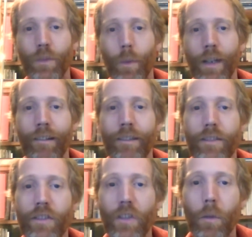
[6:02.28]
where
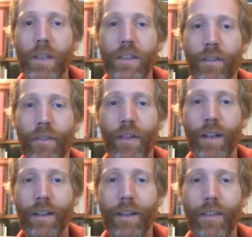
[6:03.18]
so much of
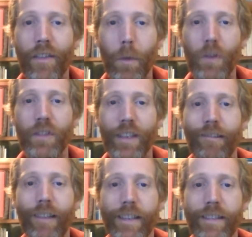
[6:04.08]
the most
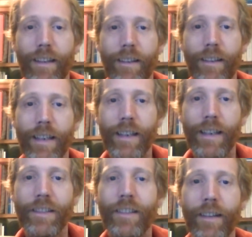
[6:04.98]
interesting
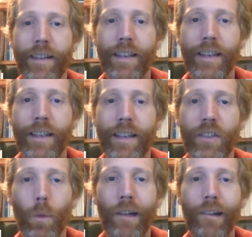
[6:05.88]
things and the things at
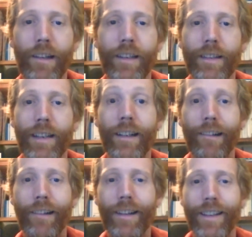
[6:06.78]
work
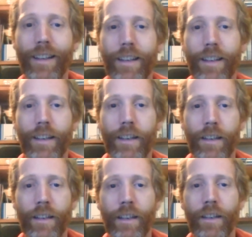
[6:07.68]
are.
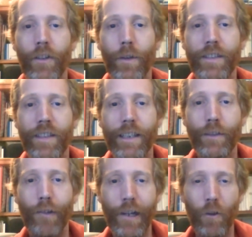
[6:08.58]
So it's
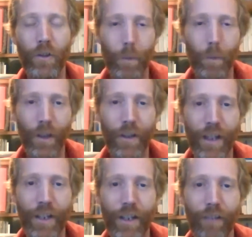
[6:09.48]
very noticeable
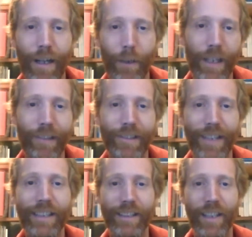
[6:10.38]
that the ground layer
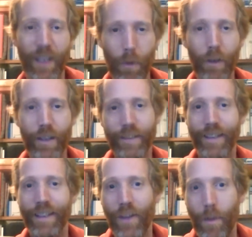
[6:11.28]
section in the book
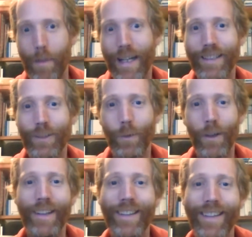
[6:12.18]
is the biggest
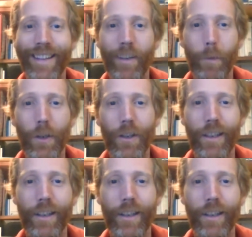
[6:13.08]
one in the book.